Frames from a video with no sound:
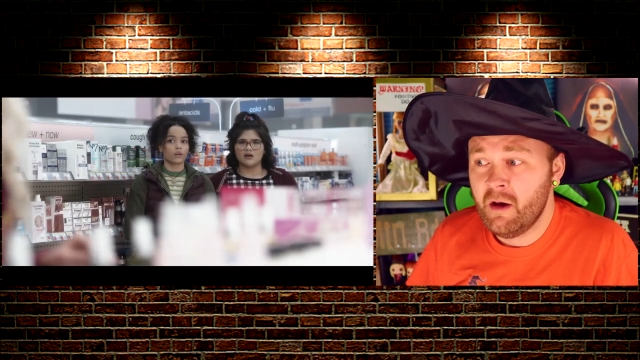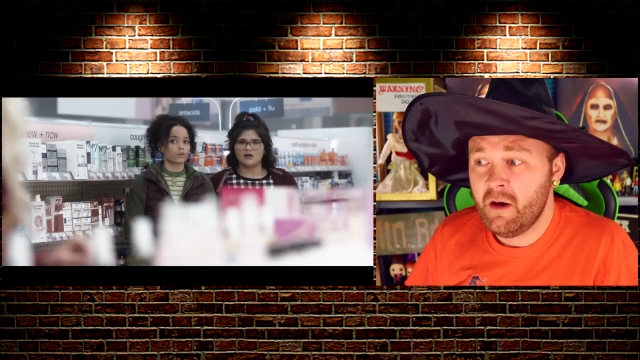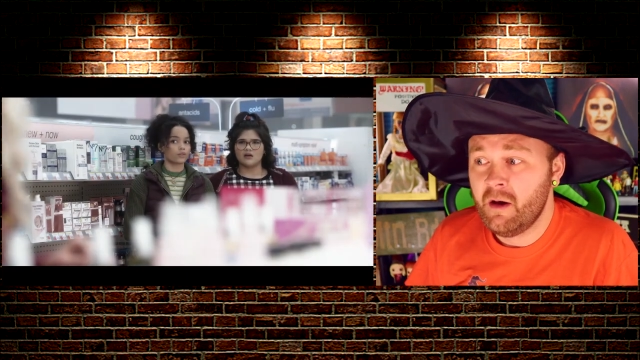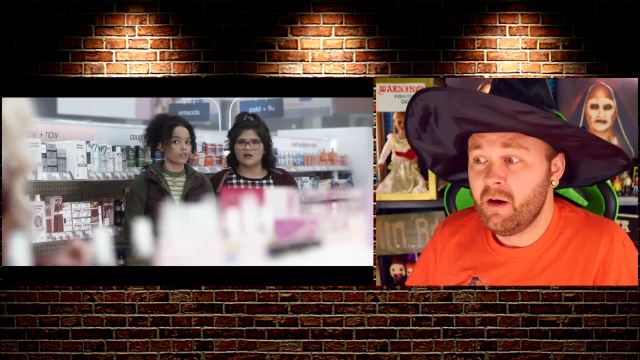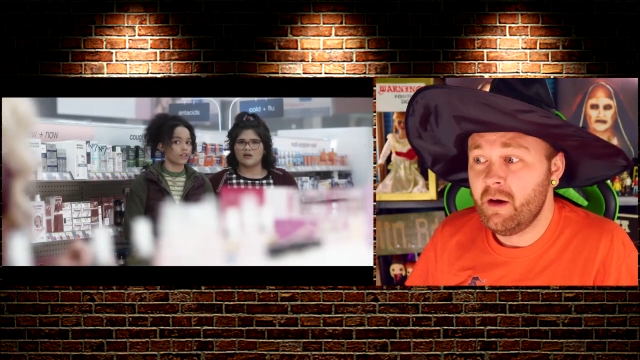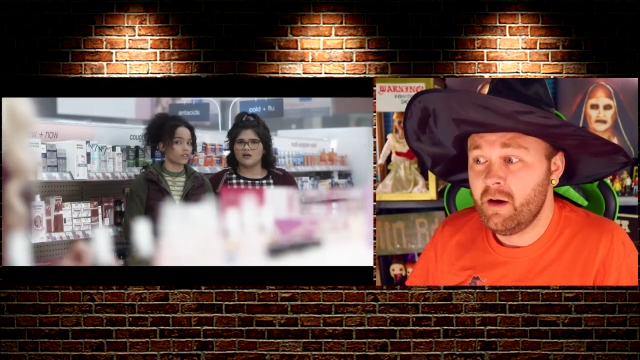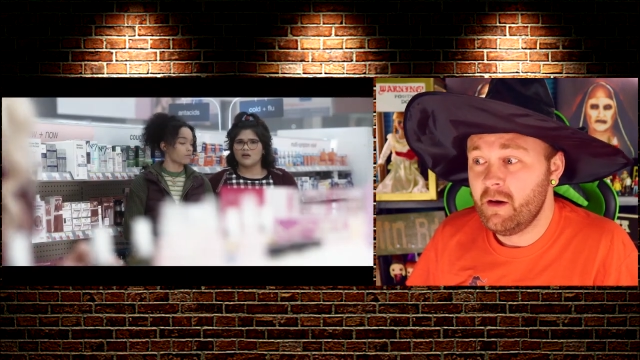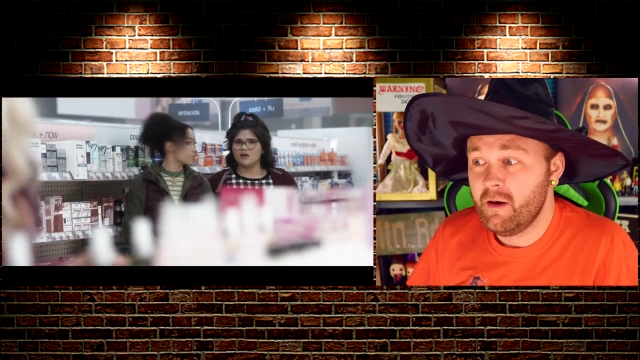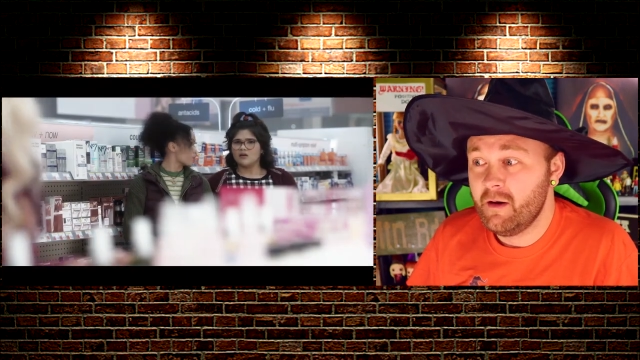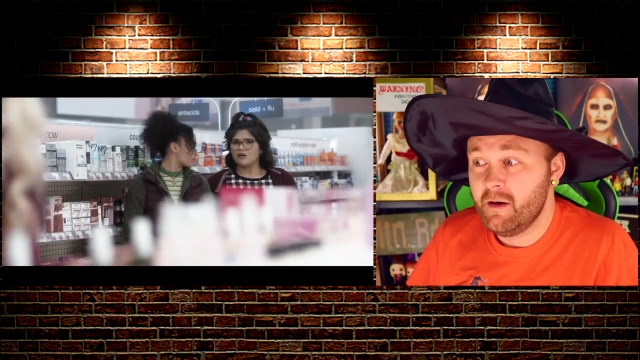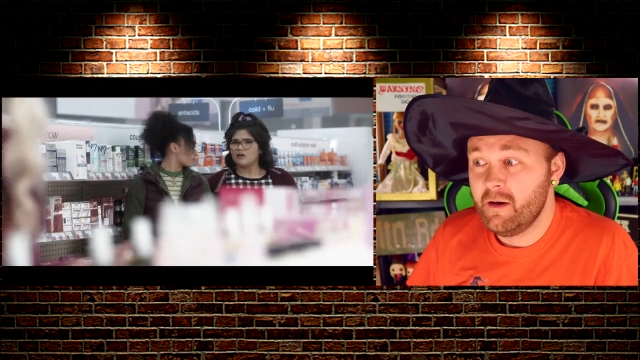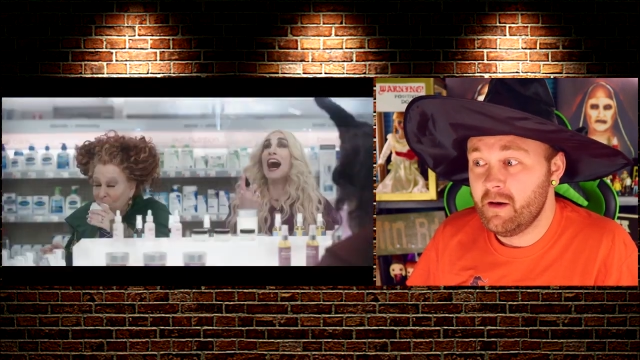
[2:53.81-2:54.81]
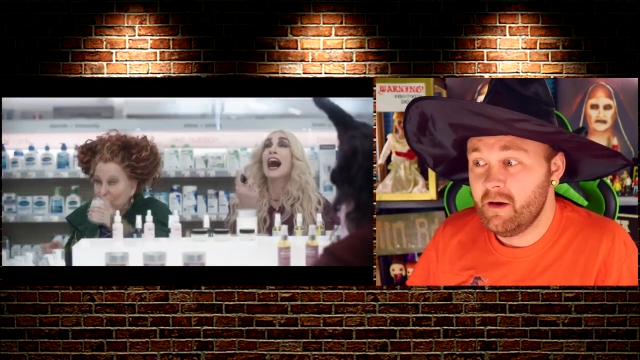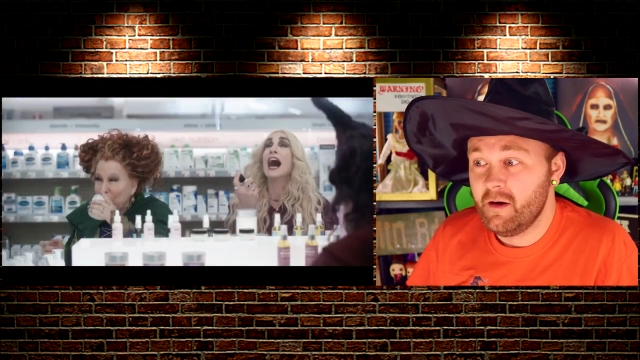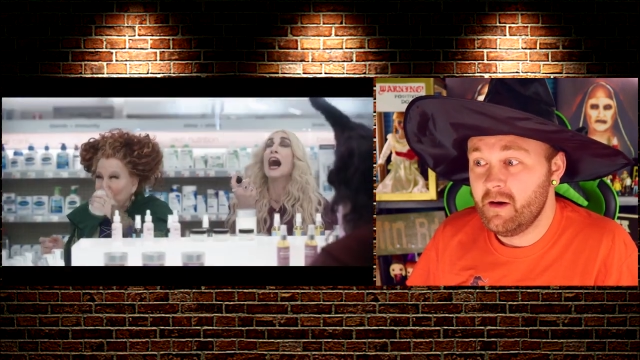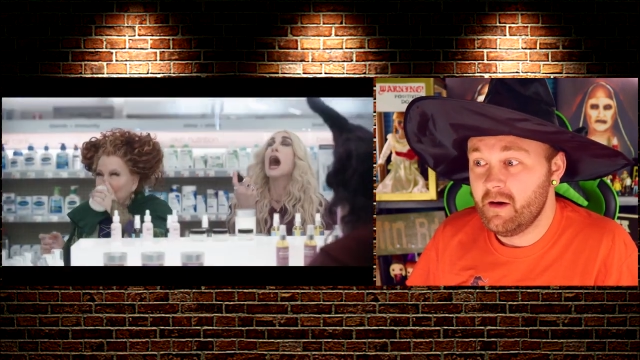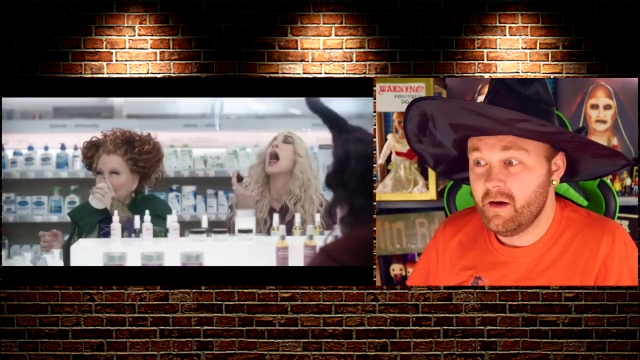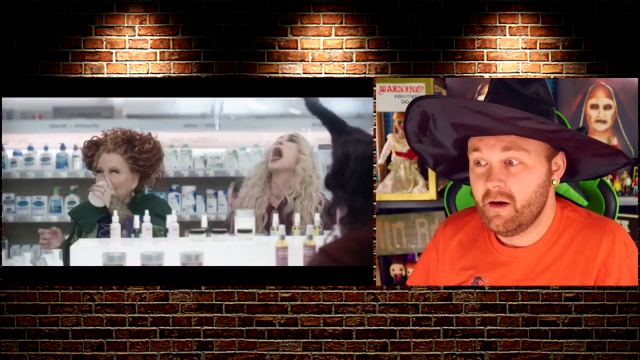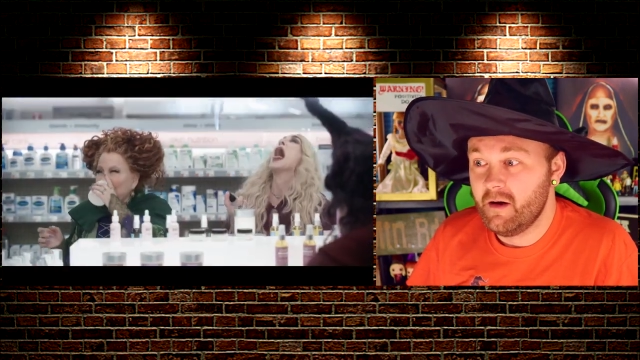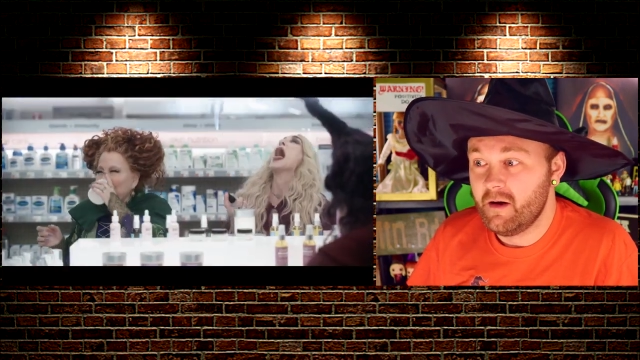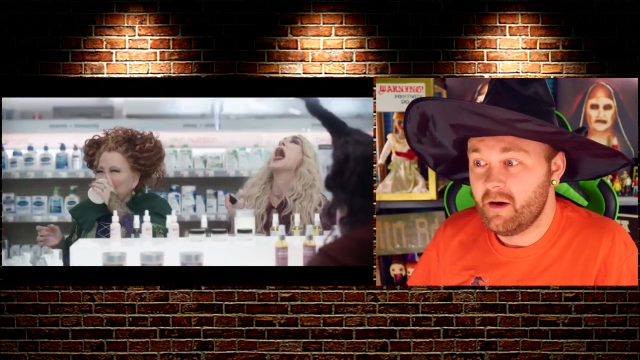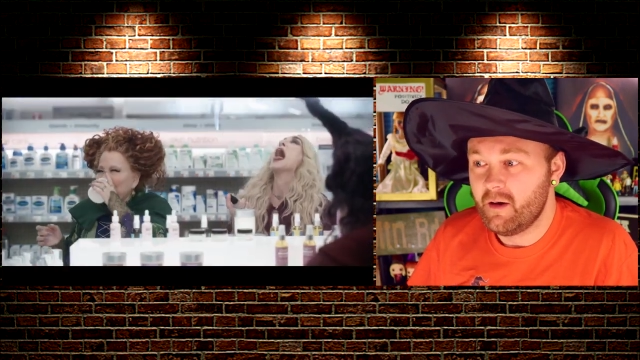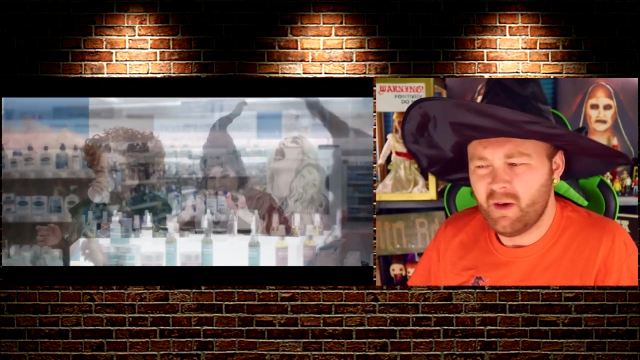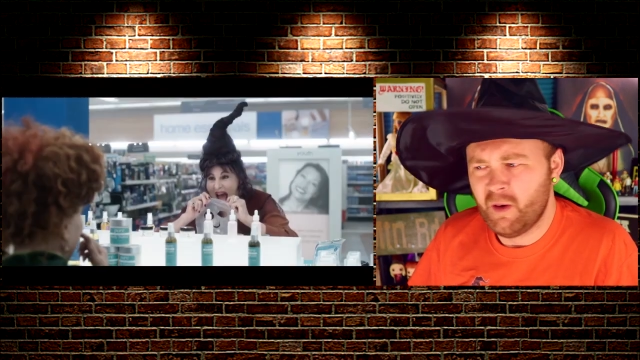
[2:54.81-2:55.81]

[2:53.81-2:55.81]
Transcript: We should get some salt. Why?